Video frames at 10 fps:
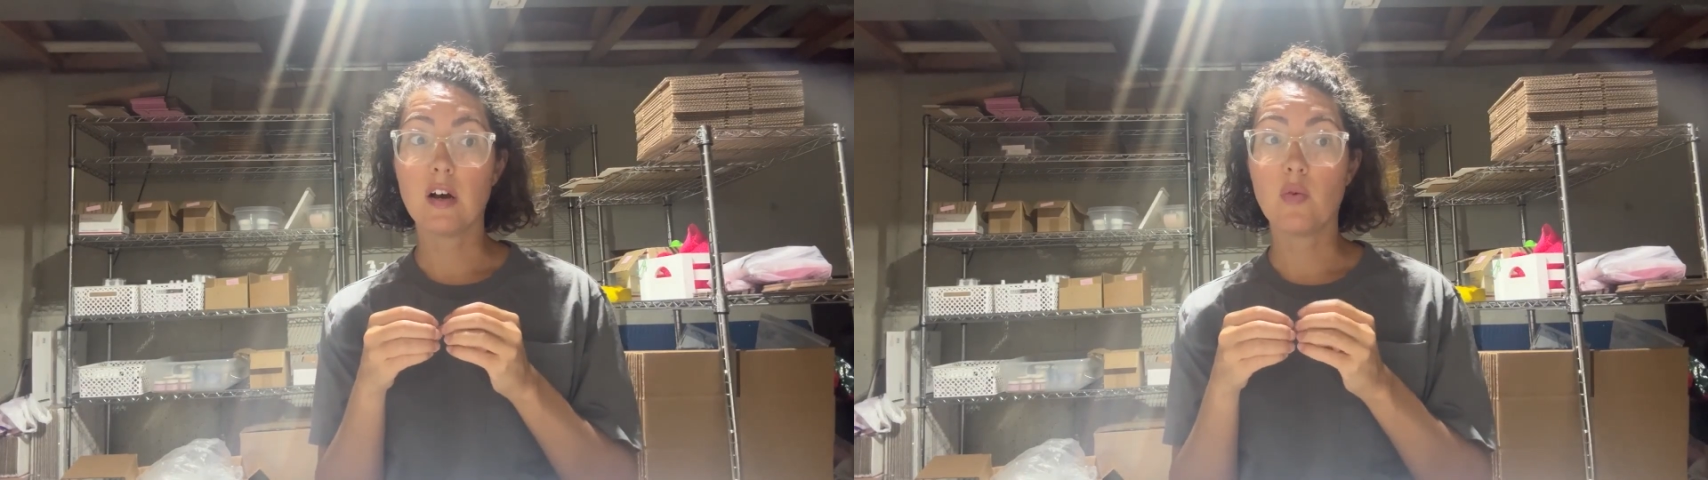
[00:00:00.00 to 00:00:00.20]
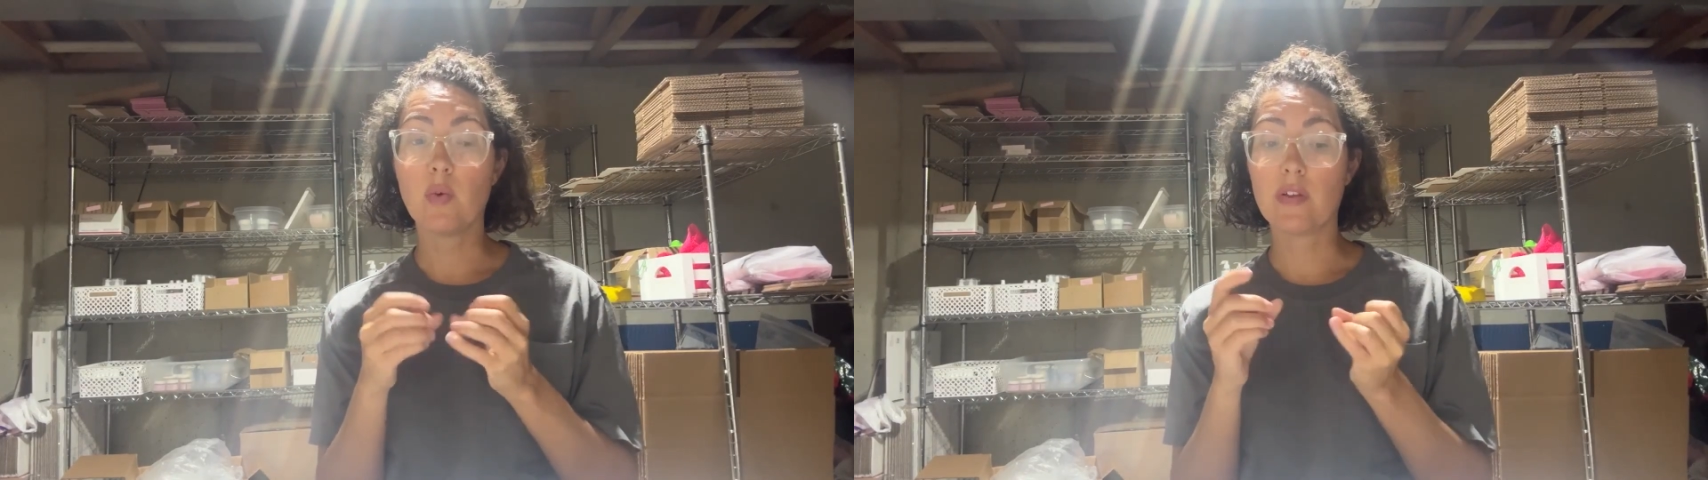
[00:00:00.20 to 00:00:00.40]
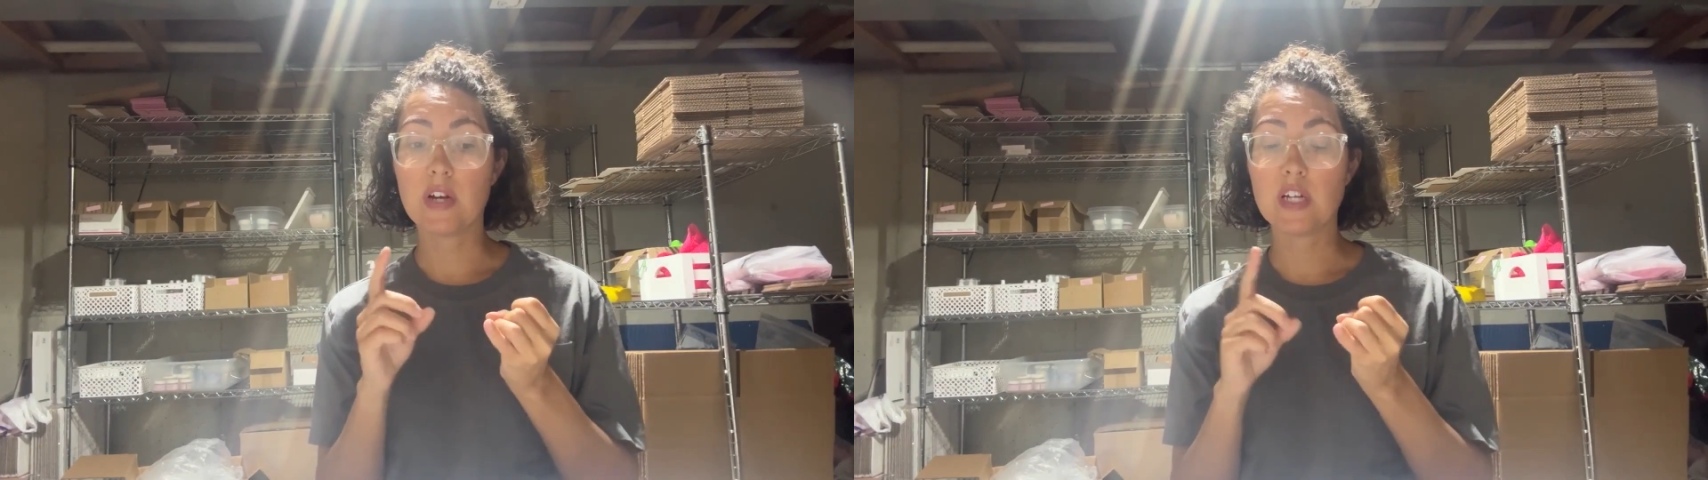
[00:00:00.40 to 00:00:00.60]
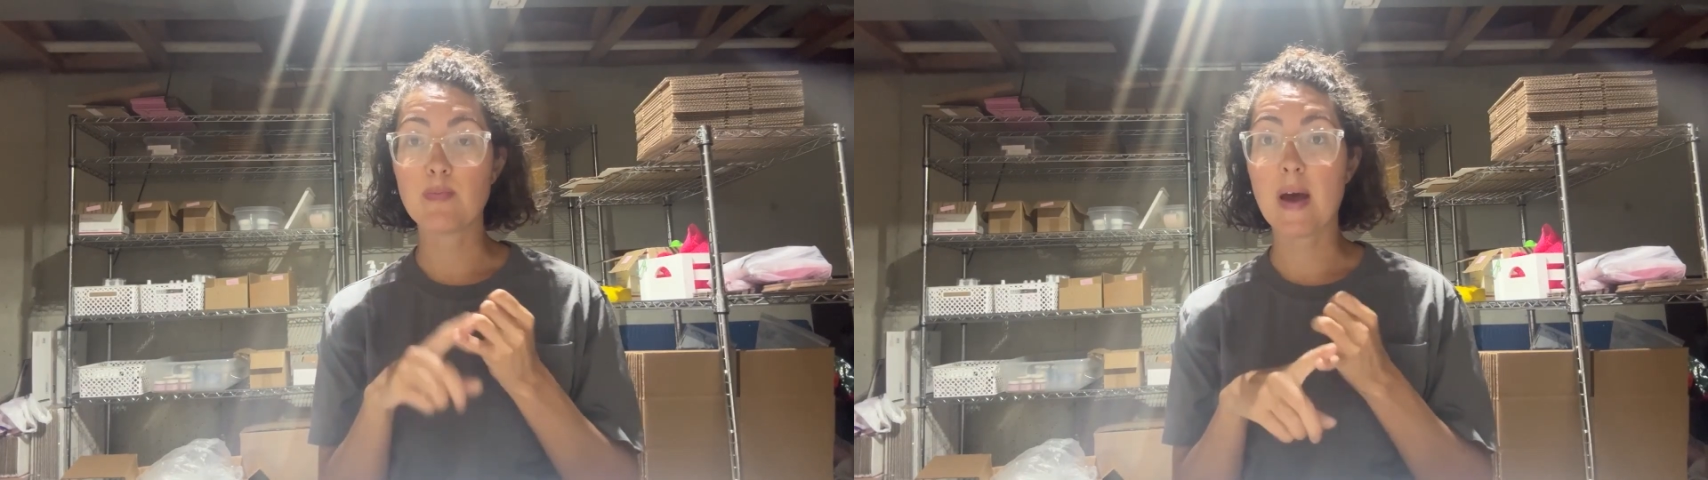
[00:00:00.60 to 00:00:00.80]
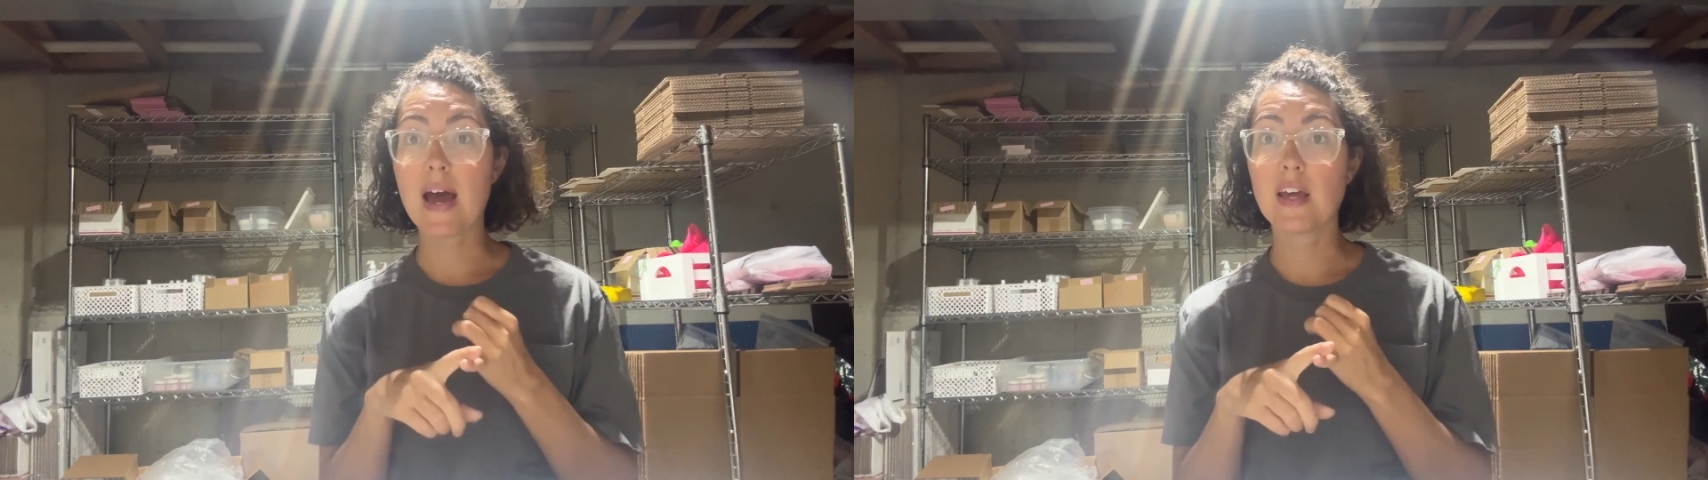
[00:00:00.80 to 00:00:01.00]
whether it's
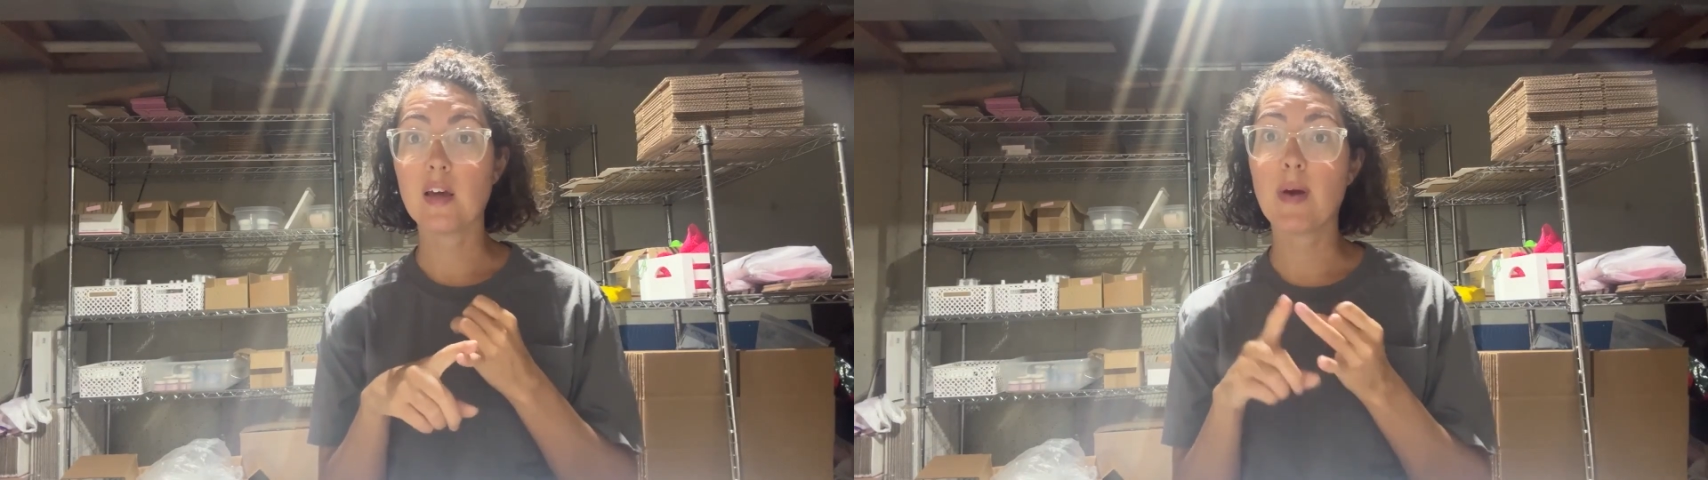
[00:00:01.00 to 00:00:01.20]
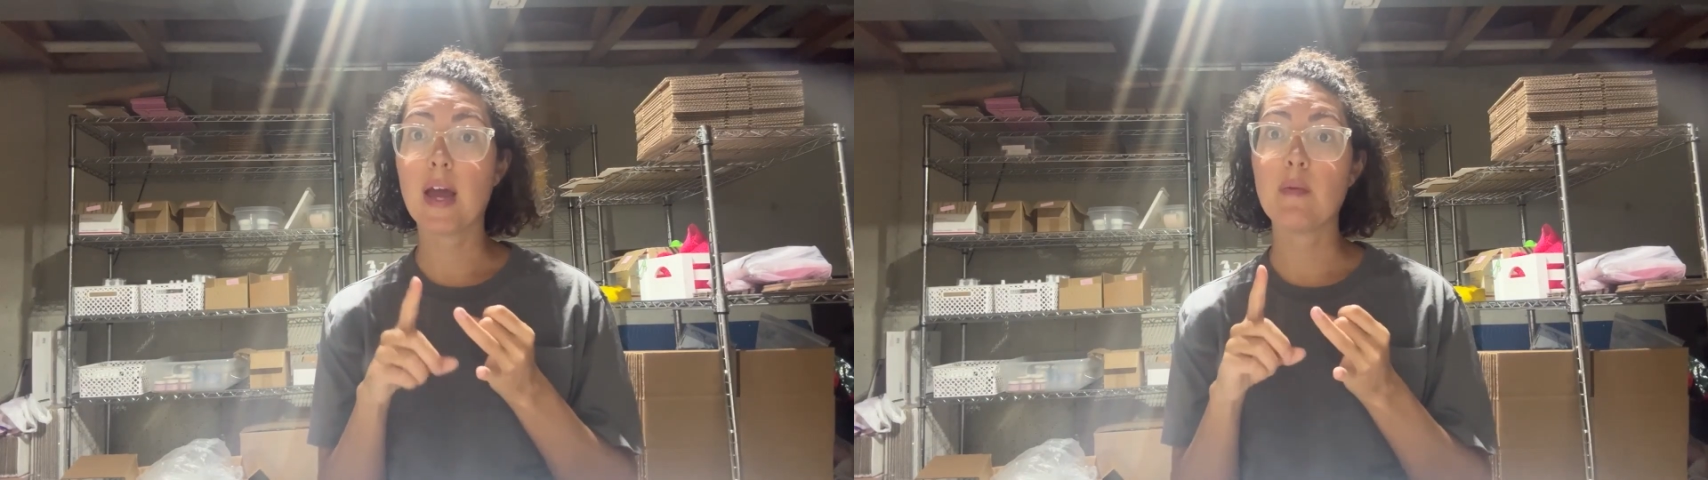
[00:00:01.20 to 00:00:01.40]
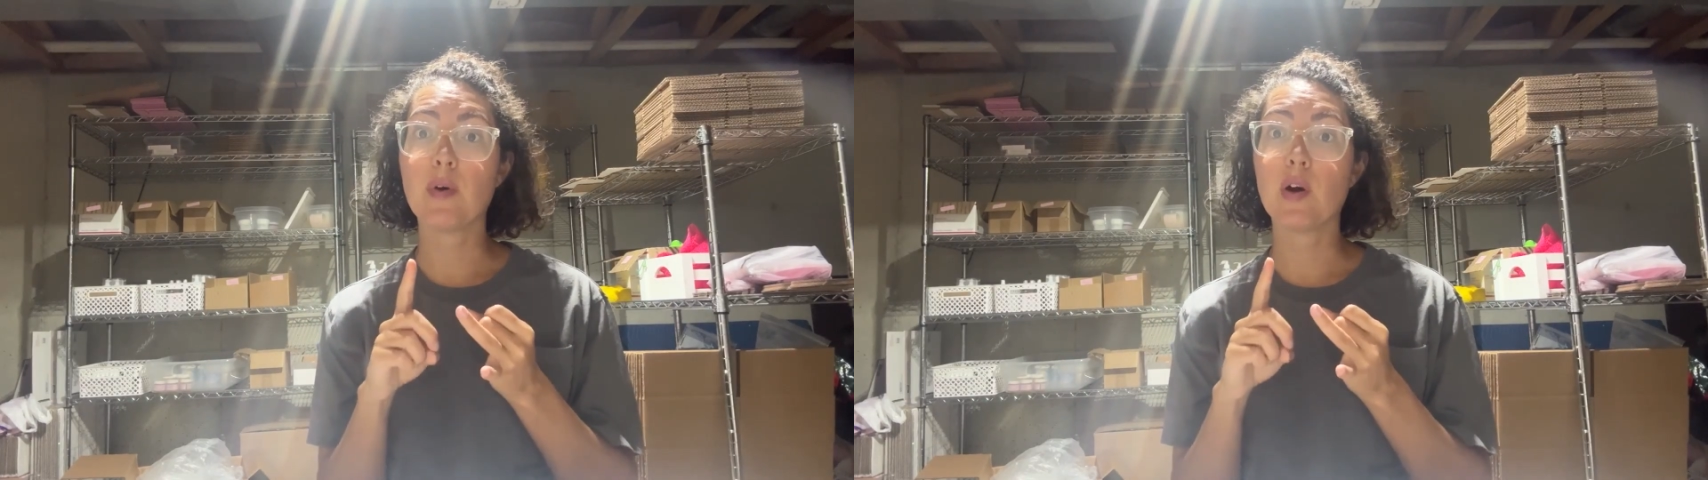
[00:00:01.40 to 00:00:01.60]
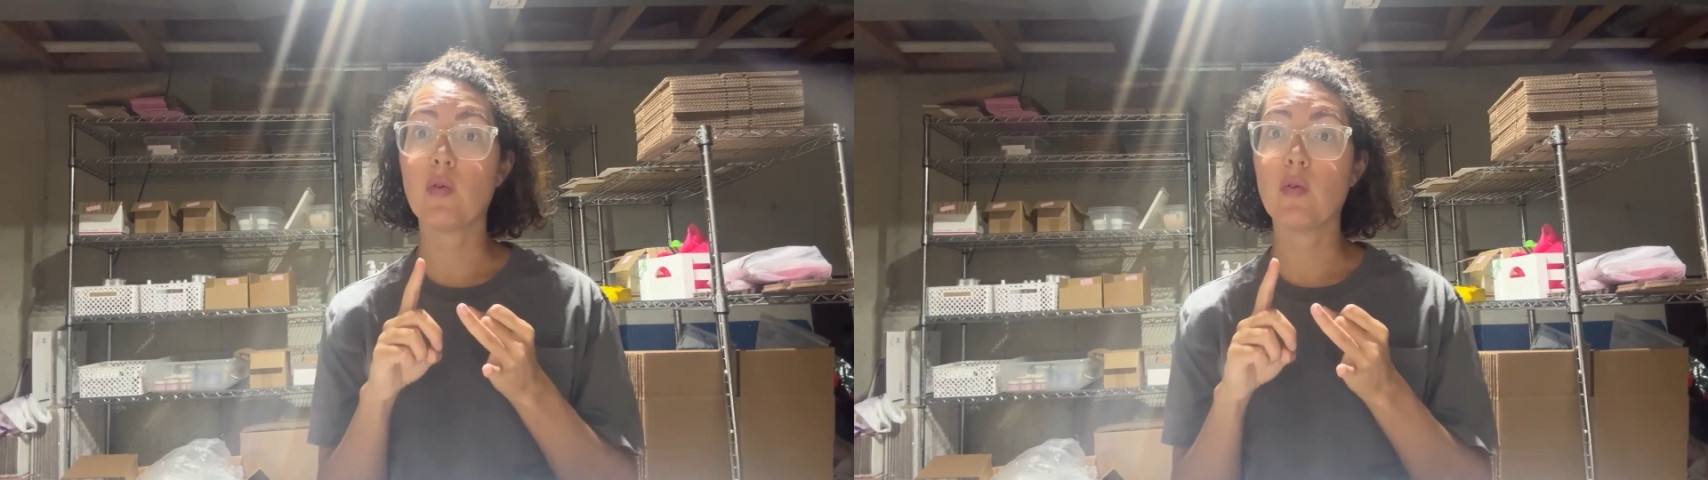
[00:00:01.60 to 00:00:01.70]
packing paper